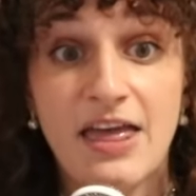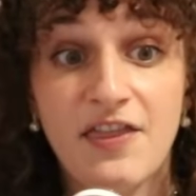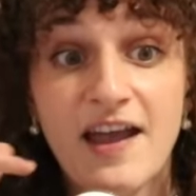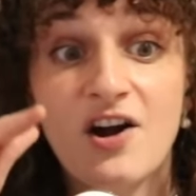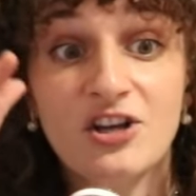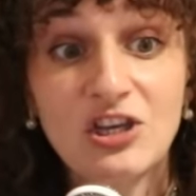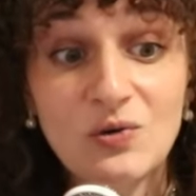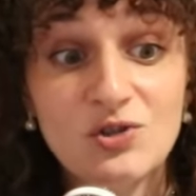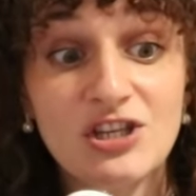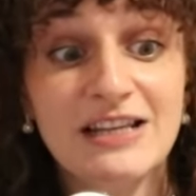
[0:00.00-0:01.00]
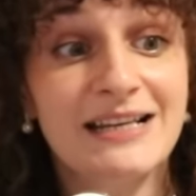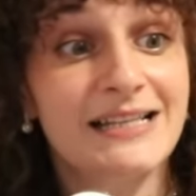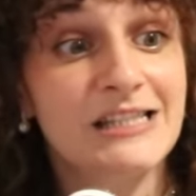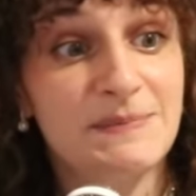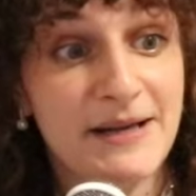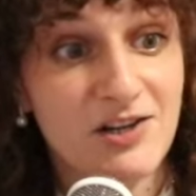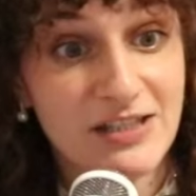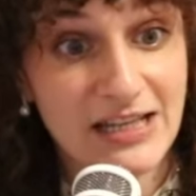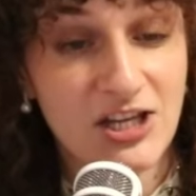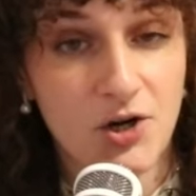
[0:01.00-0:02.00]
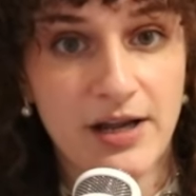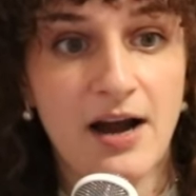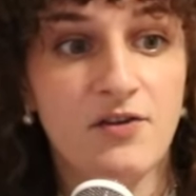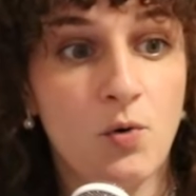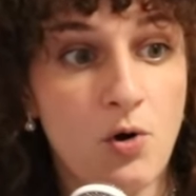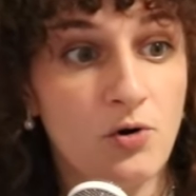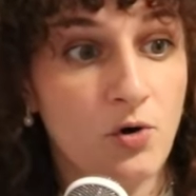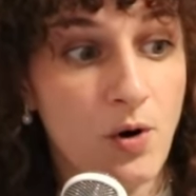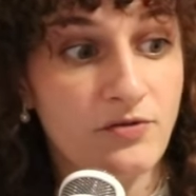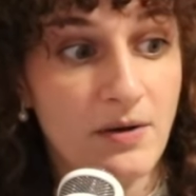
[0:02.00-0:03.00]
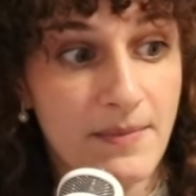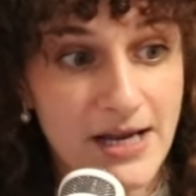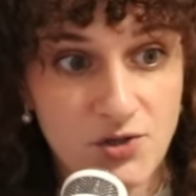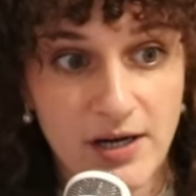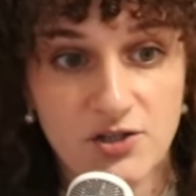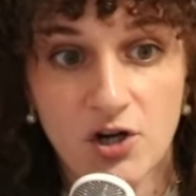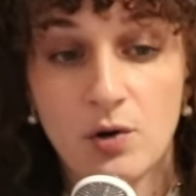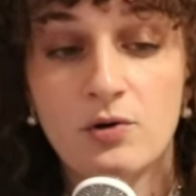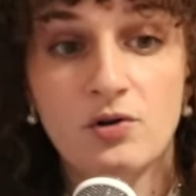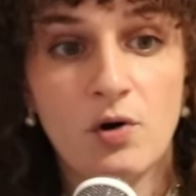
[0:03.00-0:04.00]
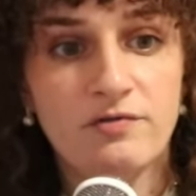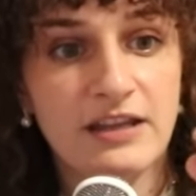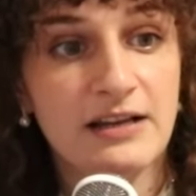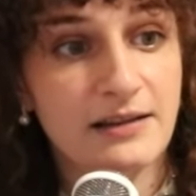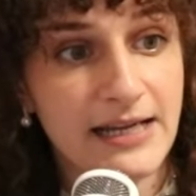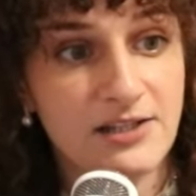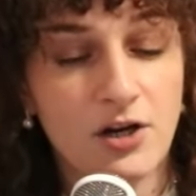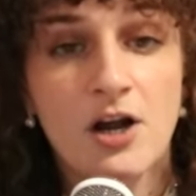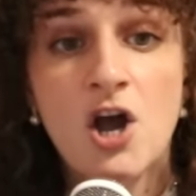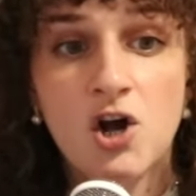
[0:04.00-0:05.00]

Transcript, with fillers: they are usually the conspiracy theory of quote unquote the matrix or quote unquote the elites or